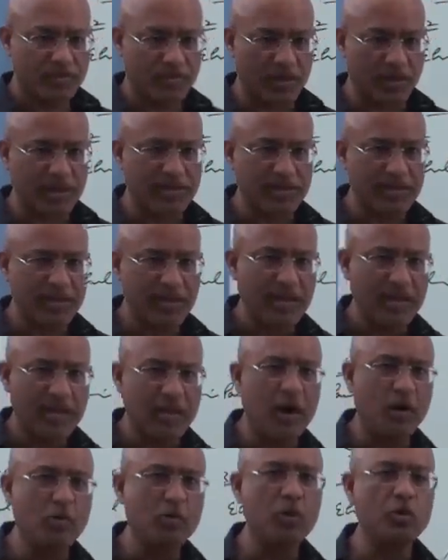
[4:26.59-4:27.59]
right?
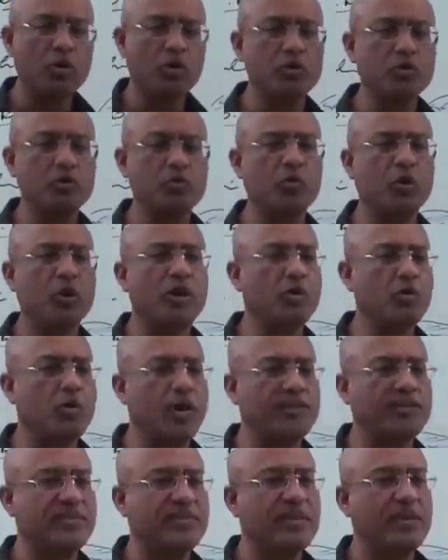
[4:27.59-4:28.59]
Now we'll go into more
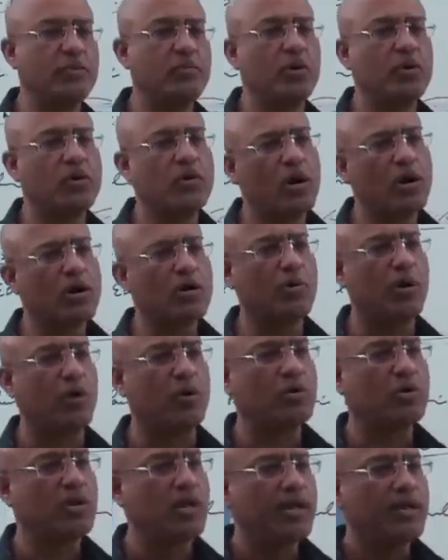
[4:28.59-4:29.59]
advances and we'll talk
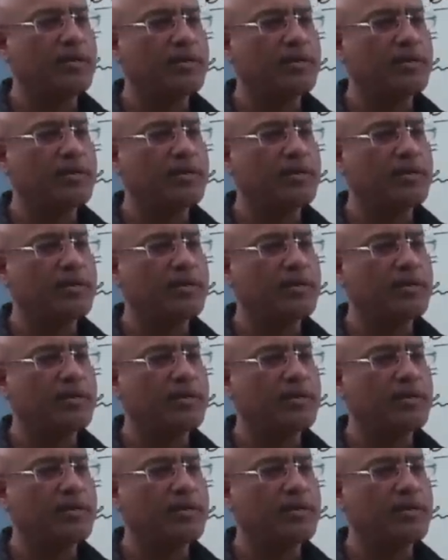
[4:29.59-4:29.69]
about